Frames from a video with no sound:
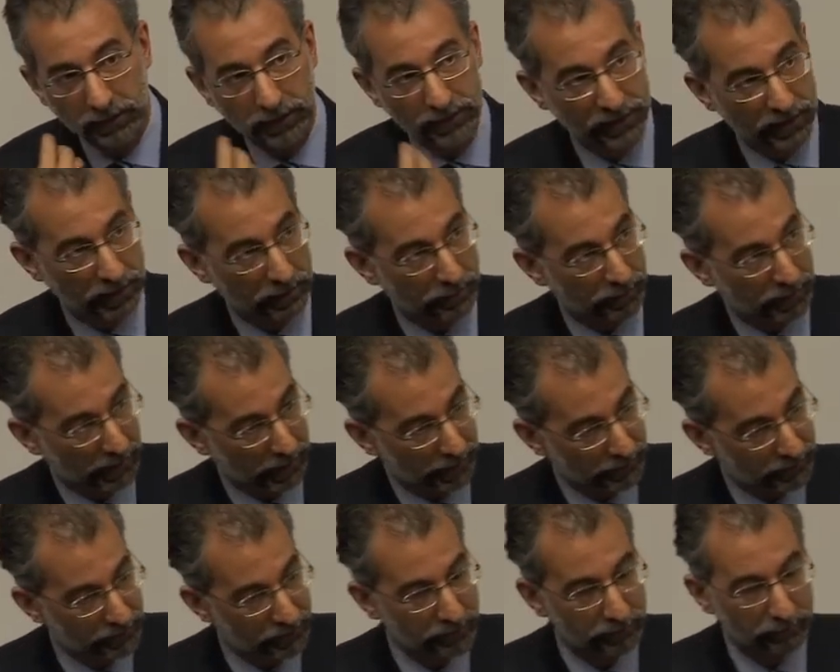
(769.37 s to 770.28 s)
The C P
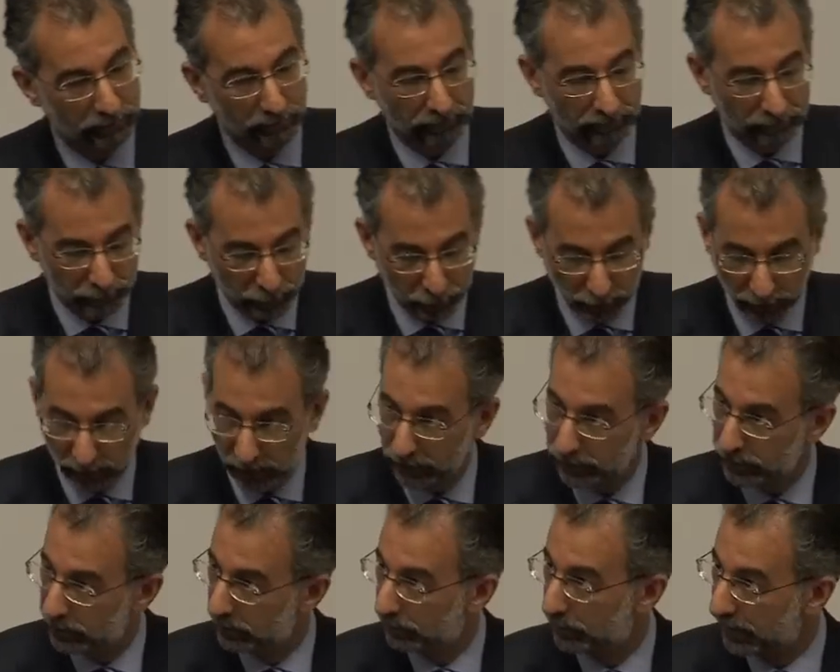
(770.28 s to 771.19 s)
S
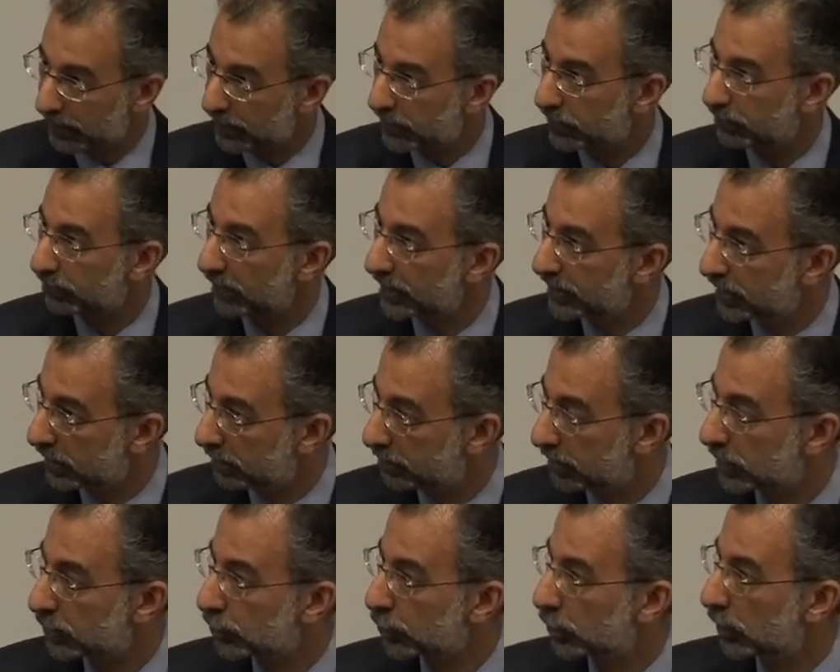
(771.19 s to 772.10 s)
charge, the police arrest, C
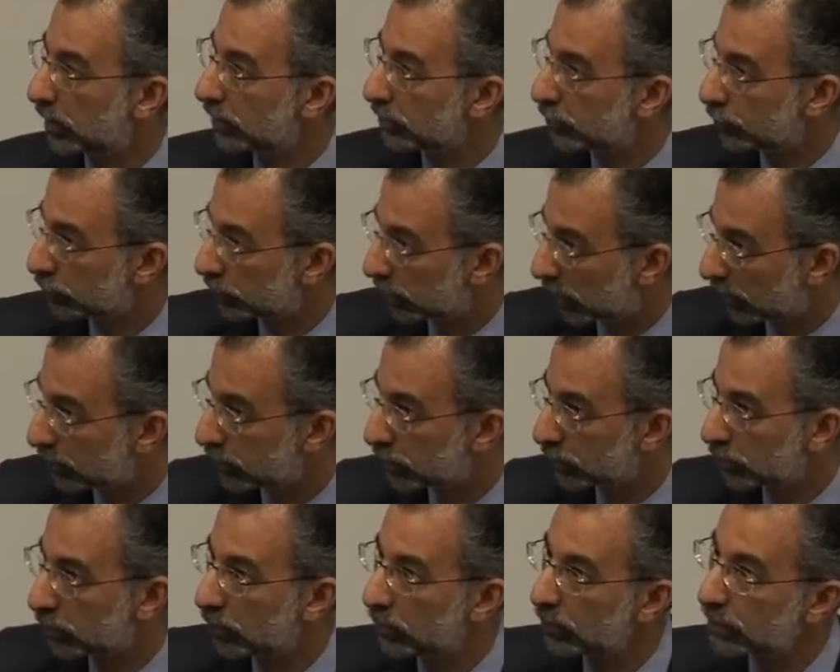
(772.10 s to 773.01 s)
P S charge, you go
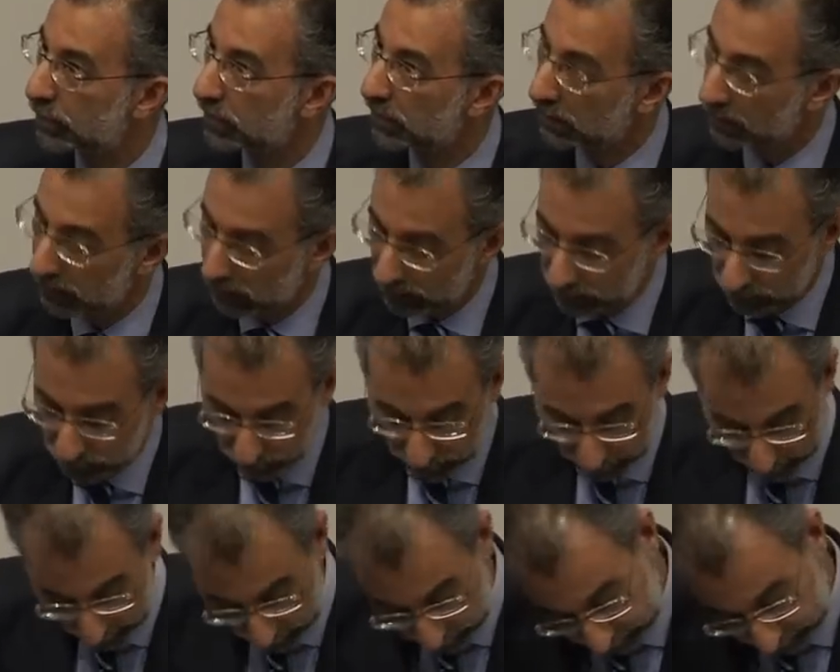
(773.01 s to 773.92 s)
to court, you get a